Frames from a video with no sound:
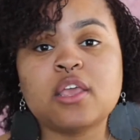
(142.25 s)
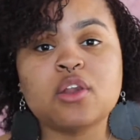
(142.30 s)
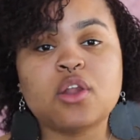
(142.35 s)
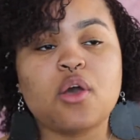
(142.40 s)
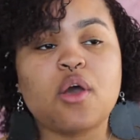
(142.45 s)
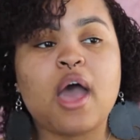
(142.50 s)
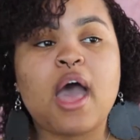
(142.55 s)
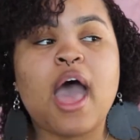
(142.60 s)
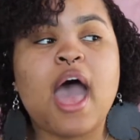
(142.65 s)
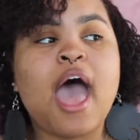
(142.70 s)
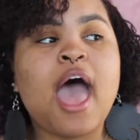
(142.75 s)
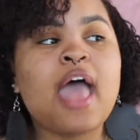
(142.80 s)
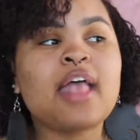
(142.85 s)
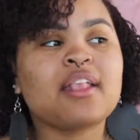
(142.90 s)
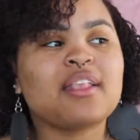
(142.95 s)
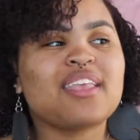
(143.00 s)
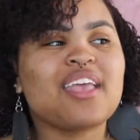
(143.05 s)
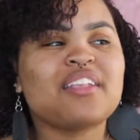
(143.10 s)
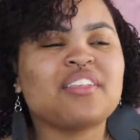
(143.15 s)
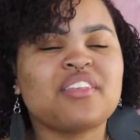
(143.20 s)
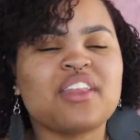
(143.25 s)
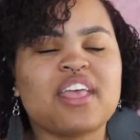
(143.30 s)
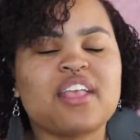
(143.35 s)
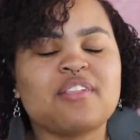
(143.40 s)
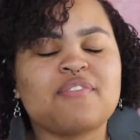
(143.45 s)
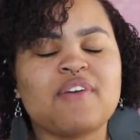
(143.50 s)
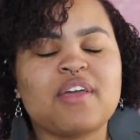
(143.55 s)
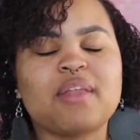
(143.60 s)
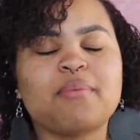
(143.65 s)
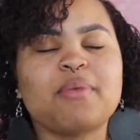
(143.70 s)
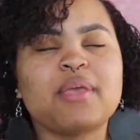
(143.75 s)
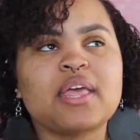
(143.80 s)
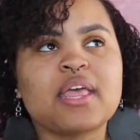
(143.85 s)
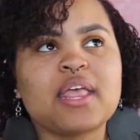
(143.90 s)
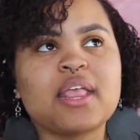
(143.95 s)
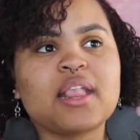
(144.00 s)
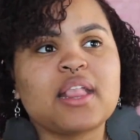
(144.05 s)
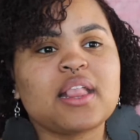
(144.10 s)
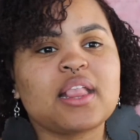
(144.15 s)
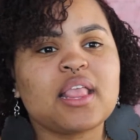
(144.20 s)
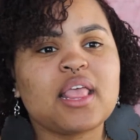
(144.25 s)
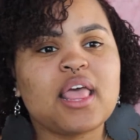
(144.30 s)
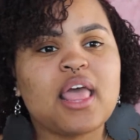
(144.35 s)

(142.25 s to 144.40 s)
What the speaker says: You know, yesterday it's funny because